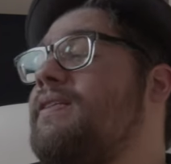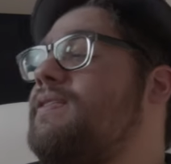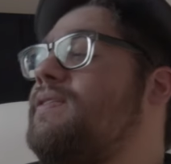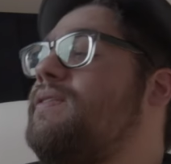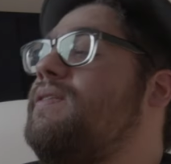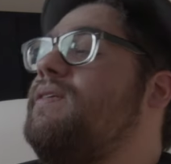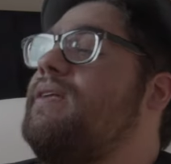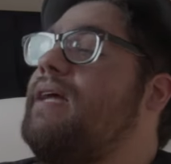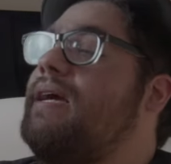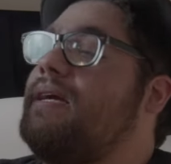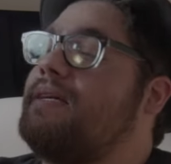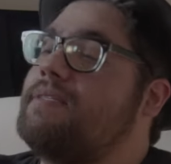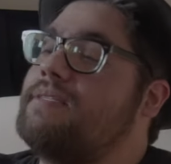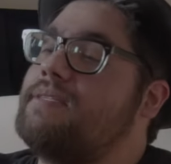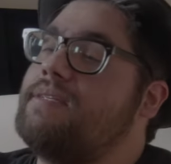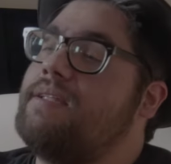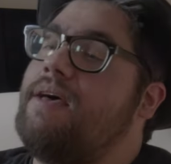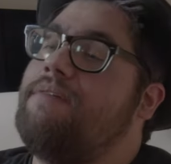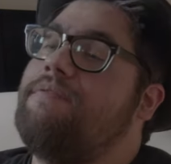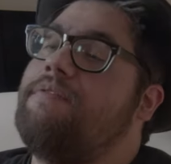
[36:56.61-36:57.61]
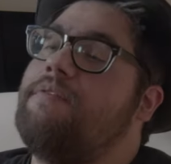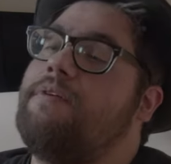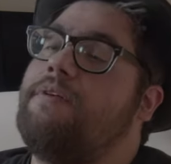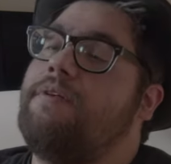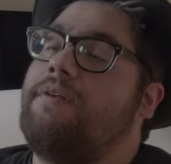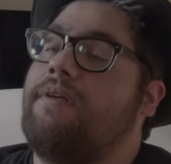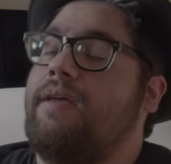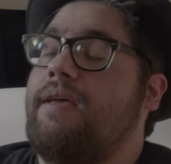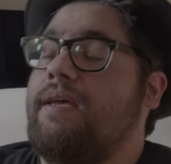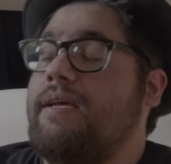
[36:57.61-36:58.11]
to the next
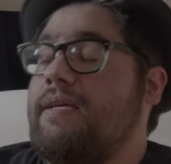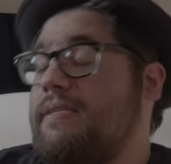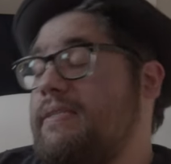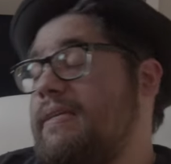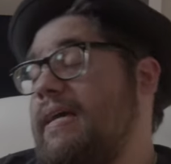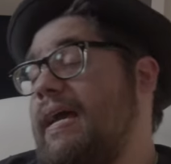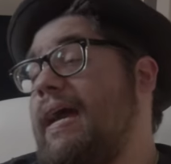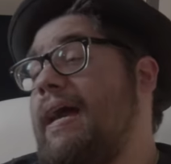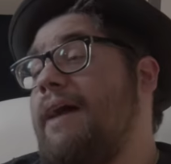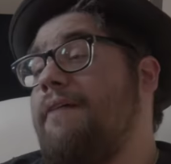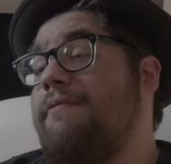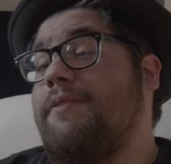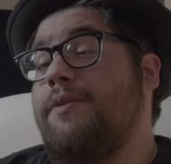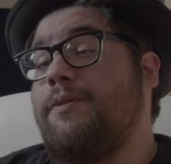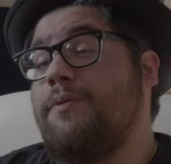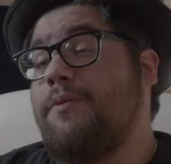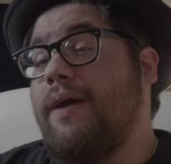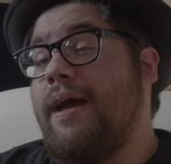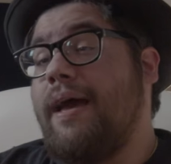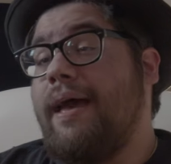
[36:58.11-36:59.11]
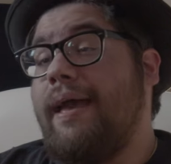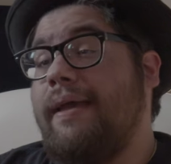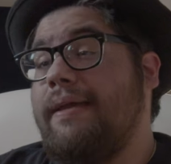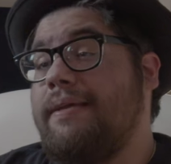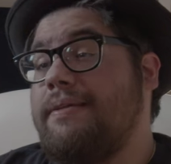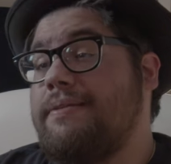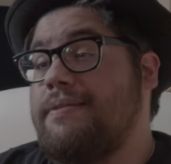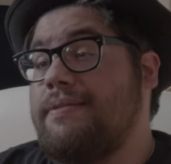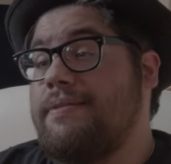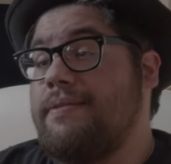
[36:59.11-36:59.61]
level to have you
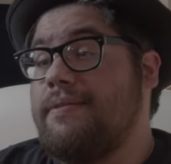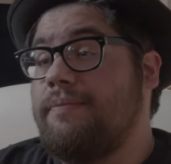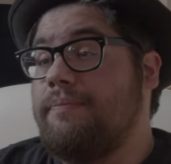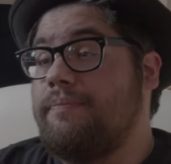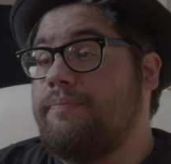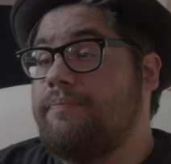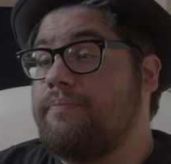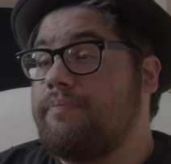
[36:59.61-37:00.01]
guys